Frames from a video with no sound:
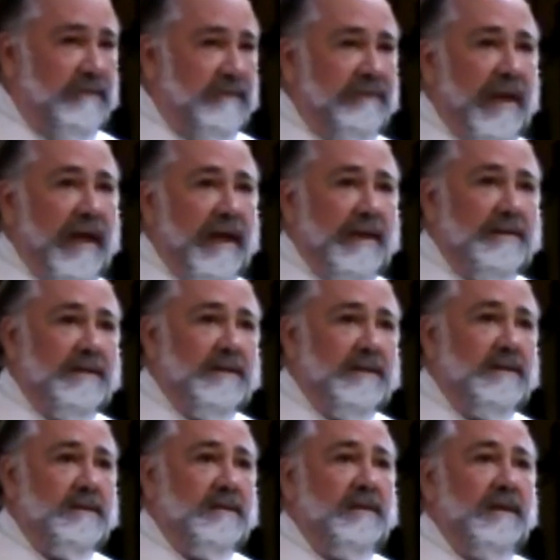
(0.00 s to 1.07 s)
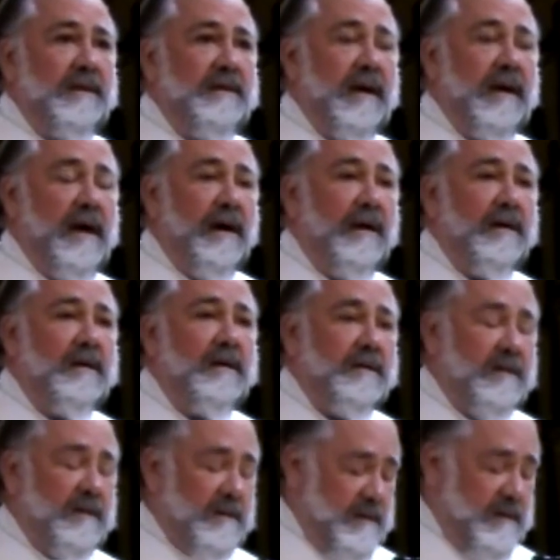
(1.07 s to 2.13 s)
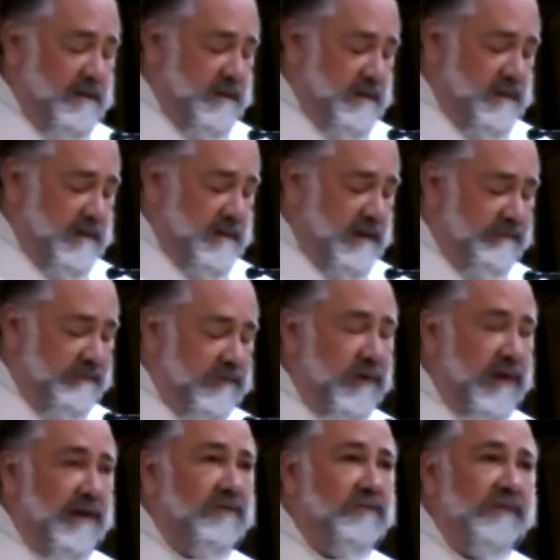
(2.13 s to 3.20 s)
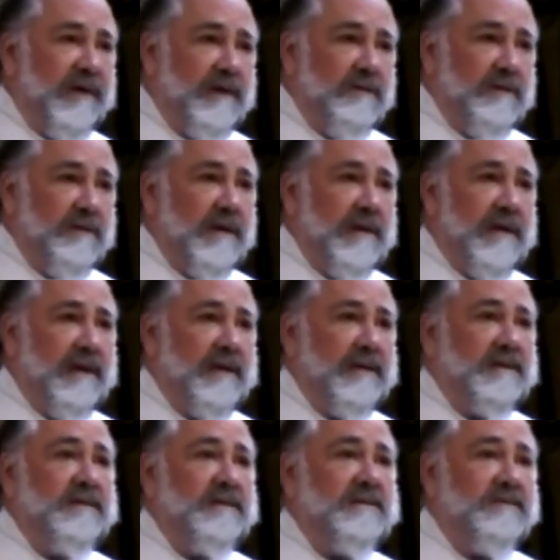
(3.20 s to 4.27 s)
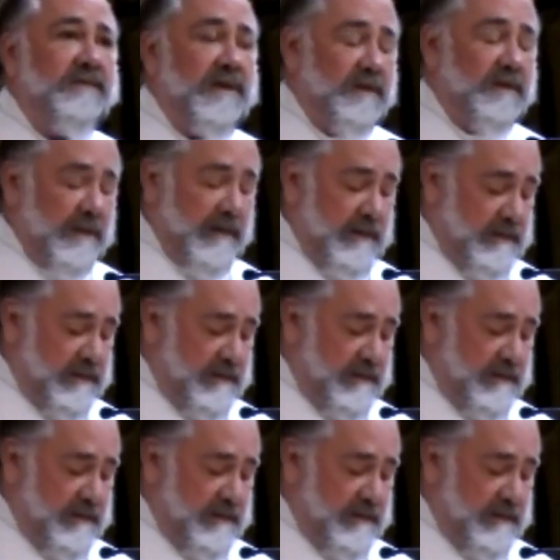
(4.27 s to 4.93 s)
of light and dark, of transfigured and disfigured.